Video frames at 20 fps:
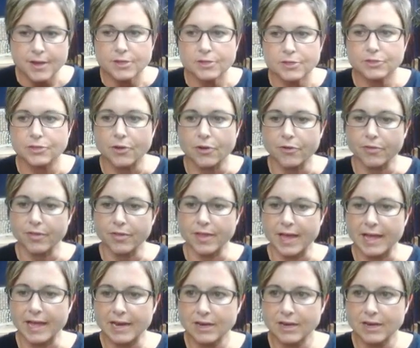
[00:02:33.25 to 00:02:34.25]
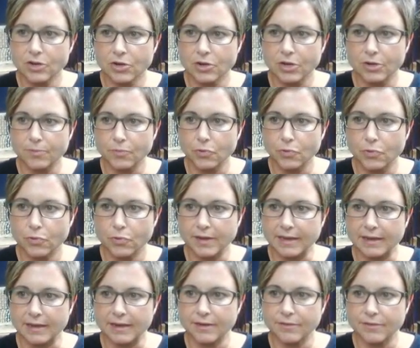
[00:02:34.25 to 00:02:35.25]
So then you're going to move
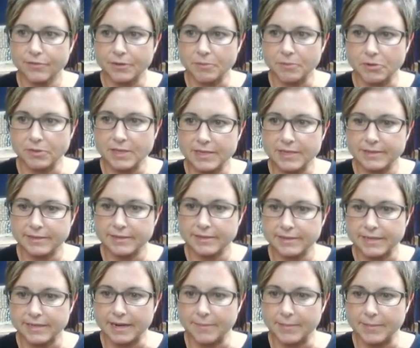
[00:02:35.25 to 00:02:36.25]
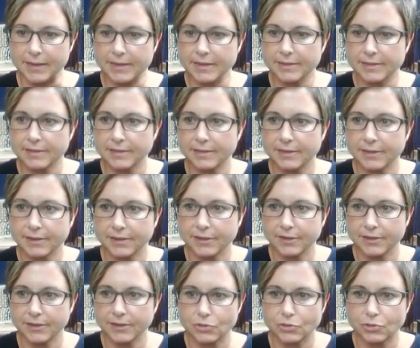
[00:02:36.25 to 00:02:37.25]
in from your thesis statement
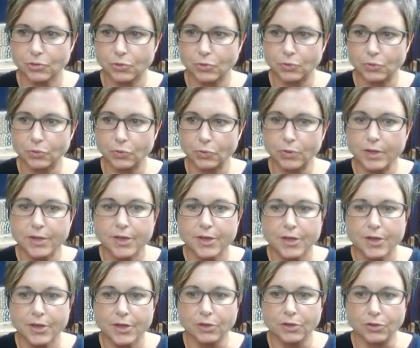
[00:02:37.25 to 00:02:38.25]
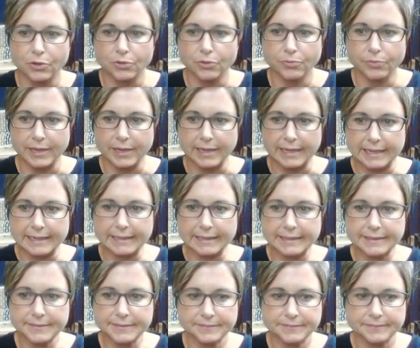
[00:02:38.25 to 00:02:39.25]
to your
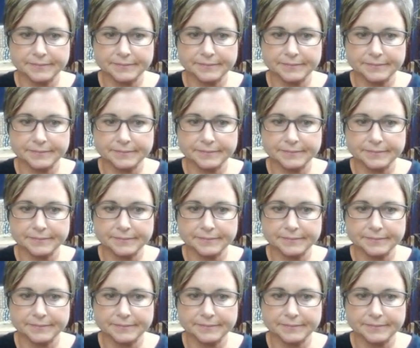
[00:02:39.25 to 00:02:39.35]
reading,